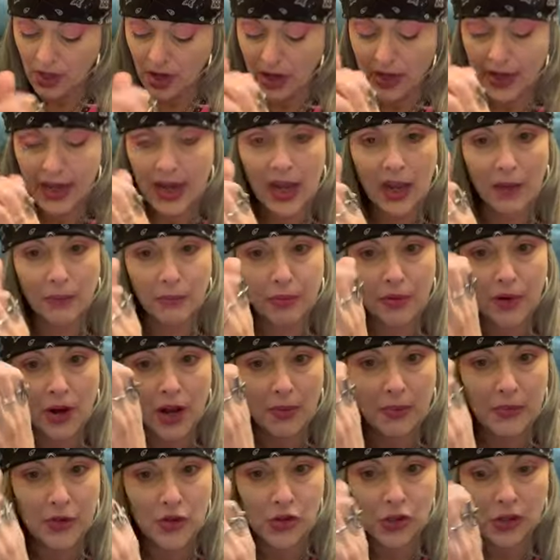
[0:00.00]
I can't
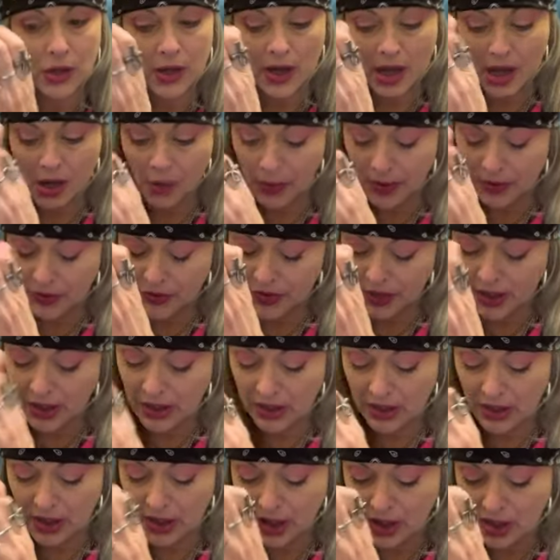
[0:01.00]
promise you how it's going
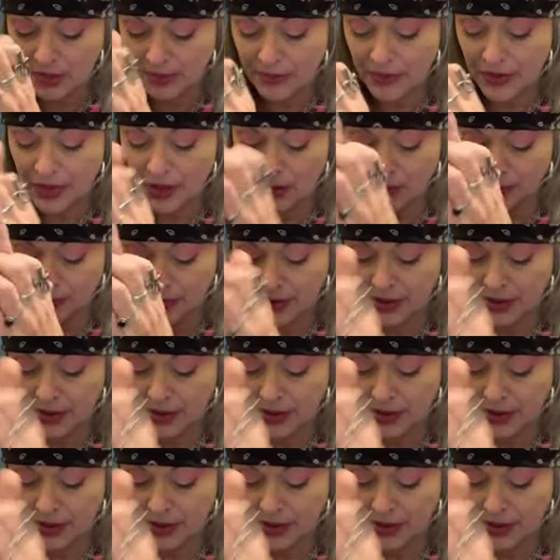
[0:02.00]
to come, though,